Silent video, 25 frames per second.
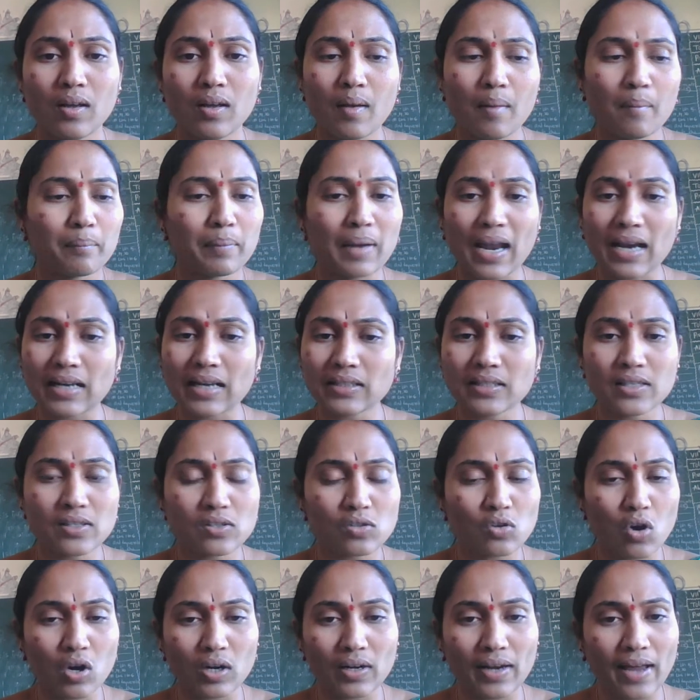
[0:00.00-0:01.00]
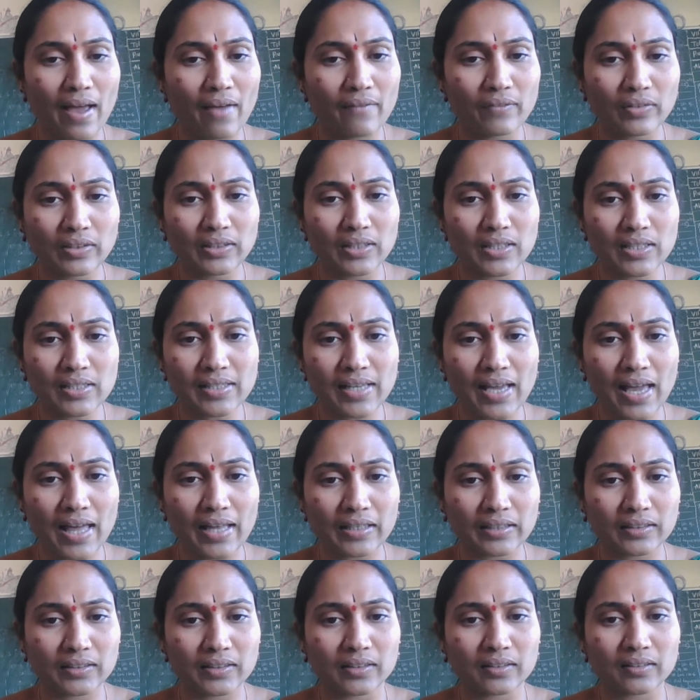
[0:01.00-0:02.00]
Plants is not having this
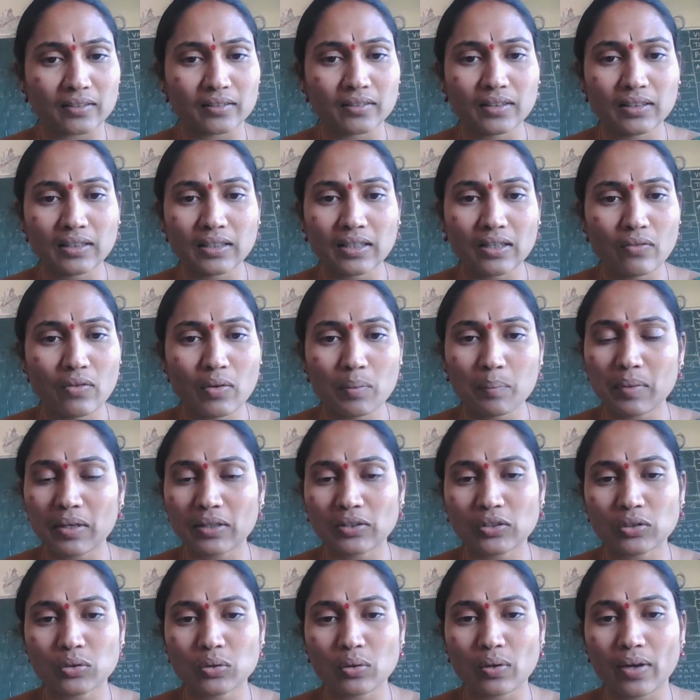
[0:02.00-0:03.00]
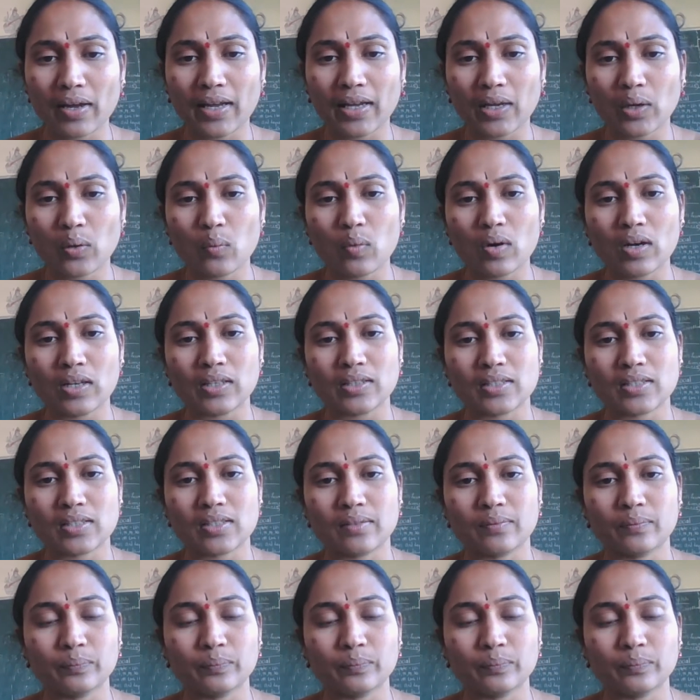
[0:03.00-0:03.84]
character. Giving birth to young ones.